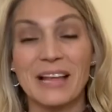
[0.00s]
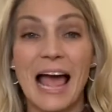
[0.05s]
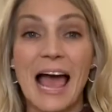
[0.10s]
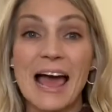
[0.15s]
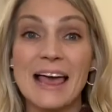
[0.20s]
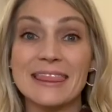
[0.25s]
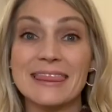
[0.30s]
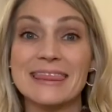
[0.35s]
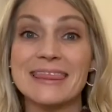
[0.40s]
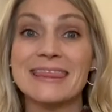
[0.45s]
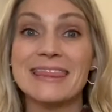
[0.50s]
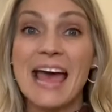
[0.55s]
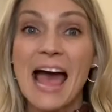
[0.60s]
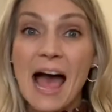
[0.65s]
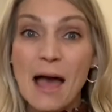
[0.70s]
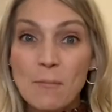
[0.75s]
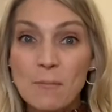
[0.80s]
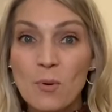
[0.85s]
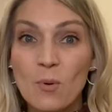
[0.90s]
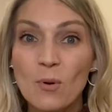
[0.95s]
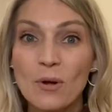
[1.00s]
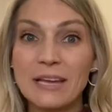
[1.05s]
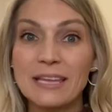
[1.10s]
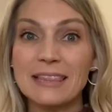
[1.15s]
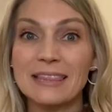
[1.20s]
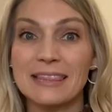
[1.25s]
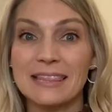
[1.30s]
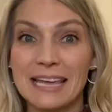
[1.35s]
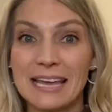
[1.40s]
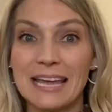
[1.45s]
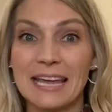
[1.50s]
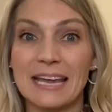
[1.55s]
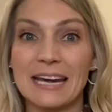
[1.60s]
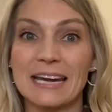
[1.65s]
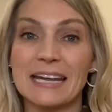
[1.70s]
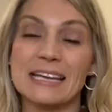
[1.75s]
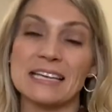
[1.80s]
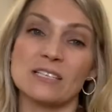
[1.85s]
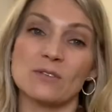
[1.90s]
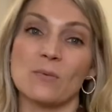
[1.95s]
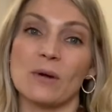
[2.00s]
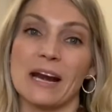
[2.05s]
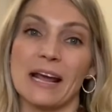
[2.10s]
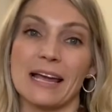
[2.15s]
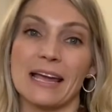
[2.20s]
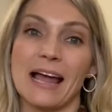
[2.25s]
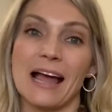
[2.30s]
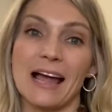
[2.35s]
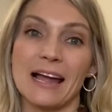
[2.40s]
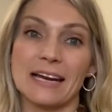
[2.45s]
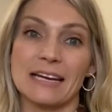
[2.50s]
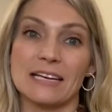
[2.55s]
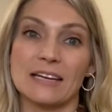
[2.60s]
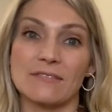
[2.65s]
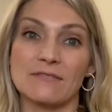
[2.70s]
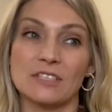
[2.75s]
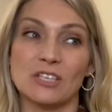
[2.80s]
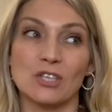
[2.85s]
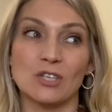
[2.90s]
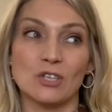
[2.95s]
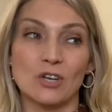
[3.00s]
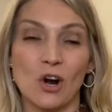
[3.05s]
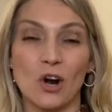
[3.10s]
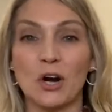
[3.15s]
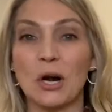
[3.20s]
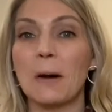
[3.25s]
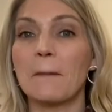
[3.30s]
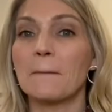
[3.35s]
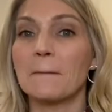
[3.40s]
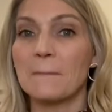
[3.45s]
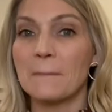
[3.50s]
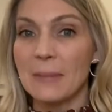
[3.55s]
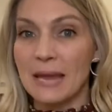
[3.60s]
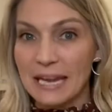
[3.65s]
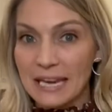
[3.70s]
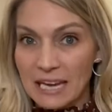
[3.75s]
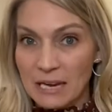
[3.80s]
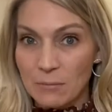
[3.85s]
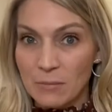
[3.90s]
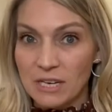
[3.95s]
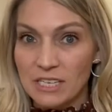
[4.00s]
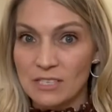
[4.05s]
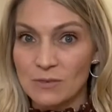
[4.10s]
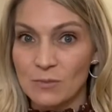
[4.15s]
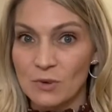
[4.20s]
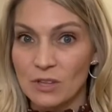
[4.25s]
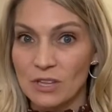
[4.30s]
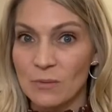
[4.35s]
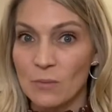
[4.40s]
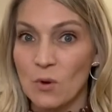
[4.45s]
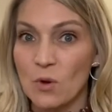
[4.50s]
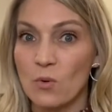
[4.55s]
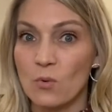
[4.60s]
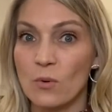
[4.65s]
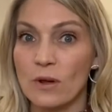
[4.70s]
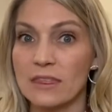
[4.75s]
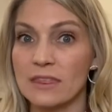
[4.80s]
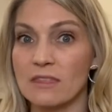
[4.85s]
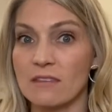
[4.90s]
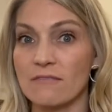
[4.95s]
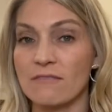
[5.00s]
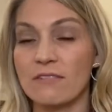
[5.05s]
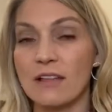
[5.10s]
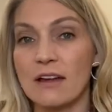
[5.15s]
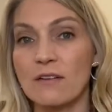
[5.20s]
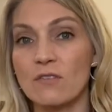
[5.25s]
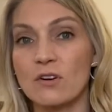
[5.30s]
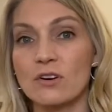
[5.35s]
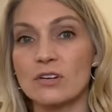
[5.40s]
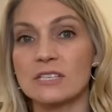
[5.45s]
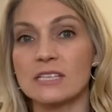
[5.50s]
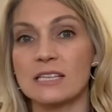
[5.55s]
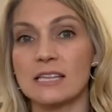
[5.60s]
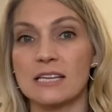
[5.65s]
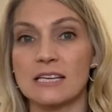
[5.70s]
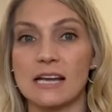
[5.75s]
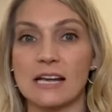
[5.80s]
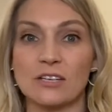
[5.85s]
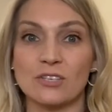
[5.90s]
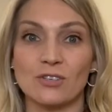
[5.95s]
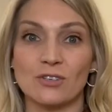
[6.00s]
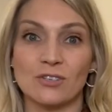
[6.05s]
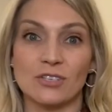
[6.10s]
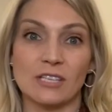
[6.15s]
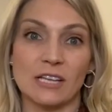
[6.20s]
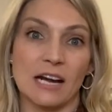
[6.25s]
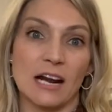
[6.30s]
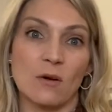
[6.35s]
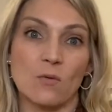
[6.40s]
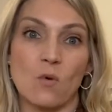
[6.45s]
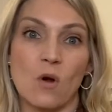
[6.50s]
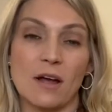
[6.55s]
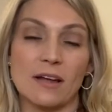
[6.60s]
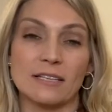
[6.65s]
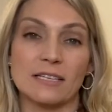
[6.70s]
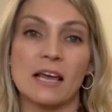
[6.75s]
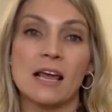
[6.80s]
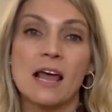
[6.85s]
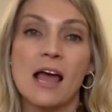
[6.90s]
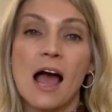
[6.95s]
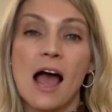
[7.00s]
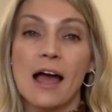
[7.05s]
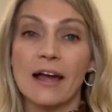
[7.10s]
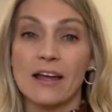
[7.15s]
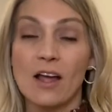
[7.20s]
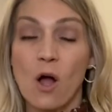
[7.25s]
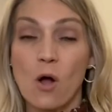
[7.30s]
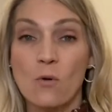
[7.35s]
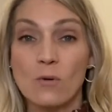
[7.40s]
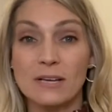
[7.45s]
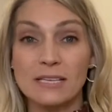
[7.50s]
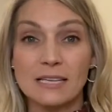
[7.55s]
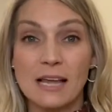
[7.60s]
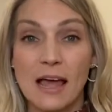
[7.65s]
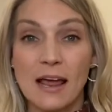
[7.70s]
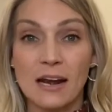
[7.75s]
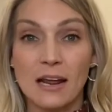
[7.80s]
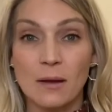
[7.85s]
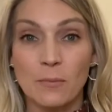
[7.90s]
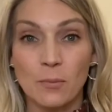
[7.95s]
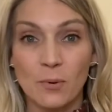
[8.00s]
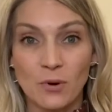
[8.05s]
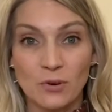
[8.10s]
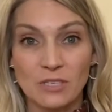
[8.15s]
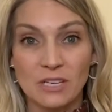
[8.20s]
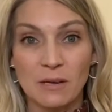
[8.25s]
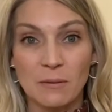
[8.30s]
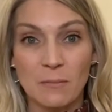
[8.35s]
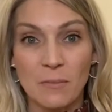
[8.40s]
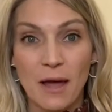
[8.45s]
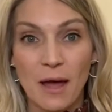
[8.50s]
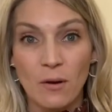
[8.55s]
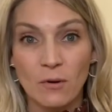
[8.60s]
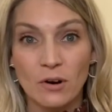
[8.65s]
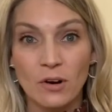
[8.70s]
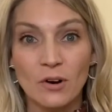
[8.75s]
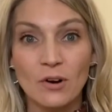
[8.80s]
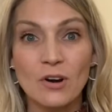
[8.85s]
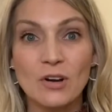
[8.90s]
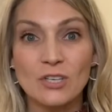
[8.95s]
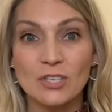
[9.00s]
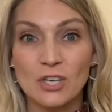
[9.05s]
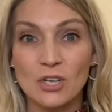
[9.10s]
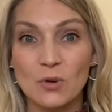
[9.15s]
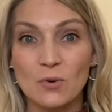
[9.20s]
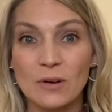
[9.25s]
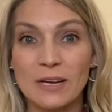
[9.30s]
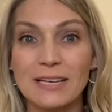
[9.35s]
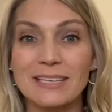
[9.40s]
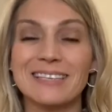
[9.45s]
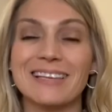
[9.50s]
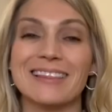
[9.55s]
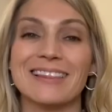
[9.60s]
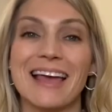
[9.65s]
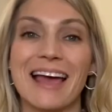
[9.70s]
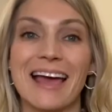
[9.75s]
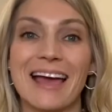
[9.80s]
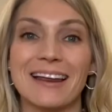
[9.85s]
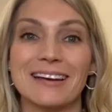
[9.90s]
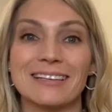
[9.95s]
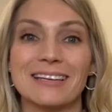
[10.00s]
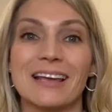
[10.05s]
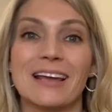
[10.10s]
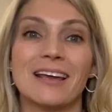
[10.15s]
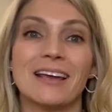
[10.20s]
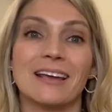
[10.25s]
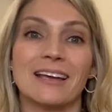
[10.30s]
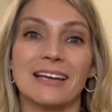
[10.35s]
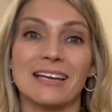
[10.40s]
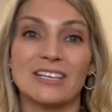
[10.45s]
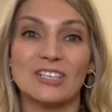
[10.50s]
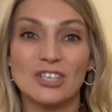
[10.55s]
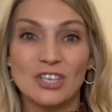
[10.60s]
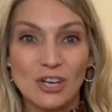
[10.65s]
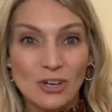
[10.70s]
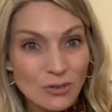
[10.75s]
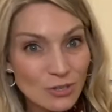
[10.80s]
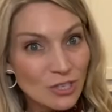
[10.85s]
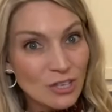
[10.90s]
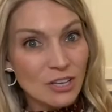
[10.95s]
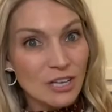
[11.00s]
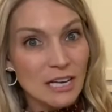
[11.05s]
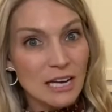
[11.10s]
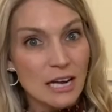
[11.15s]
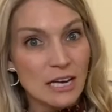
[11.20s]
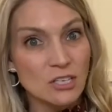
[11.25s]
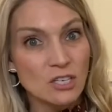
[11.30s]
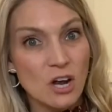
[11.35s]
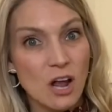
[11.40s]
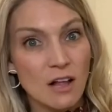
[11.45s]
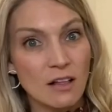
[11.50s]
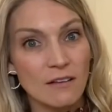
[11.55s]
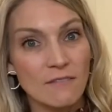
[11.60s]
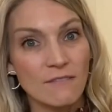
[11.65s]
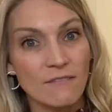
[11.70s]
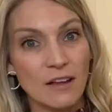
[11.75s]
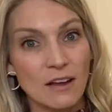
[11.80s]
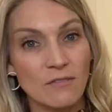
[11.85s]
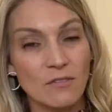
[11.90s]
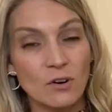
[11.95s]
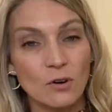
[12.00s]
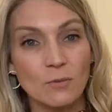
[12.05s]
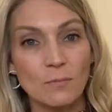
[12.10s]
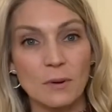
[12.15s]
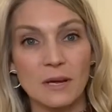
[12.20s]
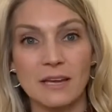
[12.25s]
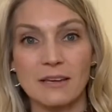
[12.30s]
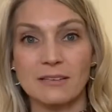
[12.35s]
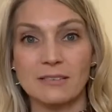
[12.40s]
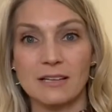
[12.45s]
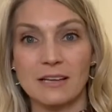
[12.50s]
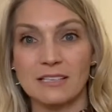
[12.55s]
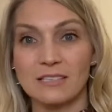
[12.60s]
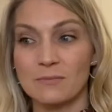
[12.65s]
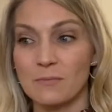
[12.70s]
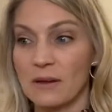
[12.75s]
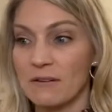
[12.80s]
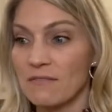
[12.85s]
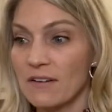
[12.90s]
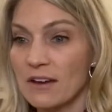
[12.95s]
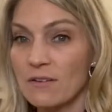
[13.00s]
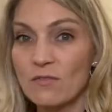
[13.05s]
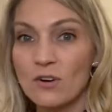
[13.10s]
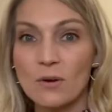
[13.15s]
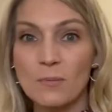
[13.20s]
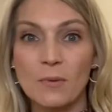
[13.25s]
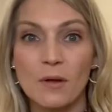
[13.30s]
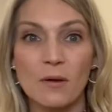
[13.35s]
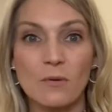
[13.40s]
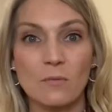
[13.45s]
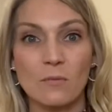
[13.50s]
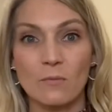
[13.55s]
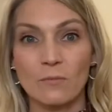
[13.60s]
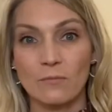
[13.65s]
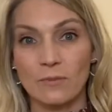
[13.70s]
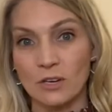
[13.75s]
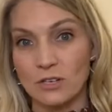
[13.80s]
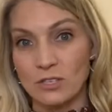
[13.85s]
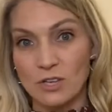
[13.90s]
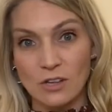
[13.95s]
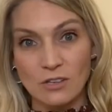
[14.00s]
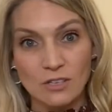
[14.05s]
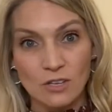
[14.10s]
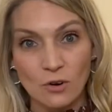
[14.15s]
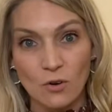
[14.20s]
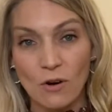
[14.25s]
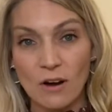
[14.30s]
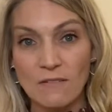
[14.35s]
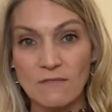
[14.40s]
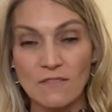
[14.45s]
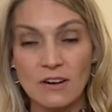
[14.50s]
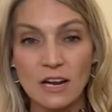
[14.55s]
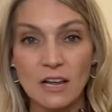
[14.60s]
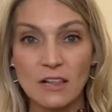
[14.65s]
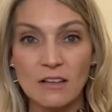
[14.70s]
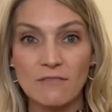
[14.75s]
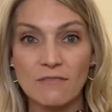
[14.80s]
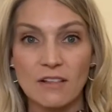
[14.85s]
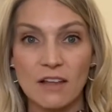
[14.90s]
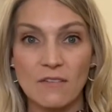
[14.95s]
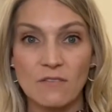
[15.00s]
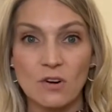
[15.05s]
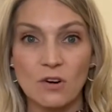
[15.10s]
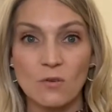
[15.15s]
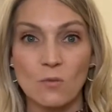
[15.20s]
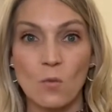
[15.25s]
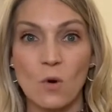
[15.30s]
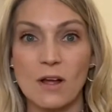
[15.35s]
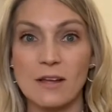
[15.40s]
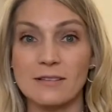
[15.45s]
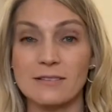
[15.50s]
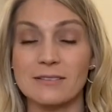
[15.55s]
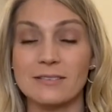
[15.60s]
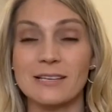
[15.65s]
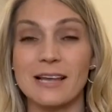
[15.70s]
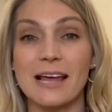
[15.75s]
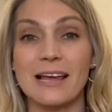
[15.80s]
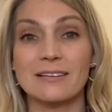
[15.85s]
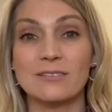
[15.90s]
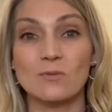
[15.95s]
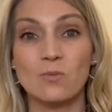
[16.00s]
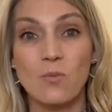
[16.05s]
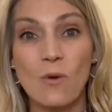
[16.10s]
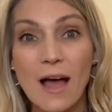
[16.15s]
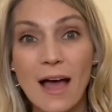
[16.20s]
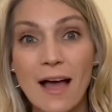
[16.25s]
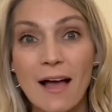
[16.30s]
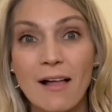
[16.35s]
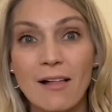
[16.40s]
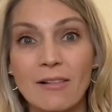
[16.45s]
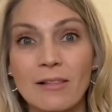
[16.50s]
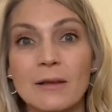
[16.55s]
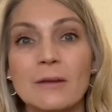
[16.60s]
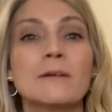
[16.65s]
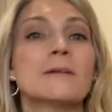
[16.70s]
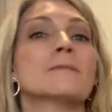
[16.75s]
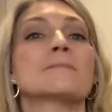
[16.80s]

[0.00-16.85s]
At that point then is when I kind of start making my smoothie bowl with the flavors and the textures that I want. I always add a protein powder to it that is usually a chocolate flavored because that's my favorite, but there's also great vanilla flavored ones as well.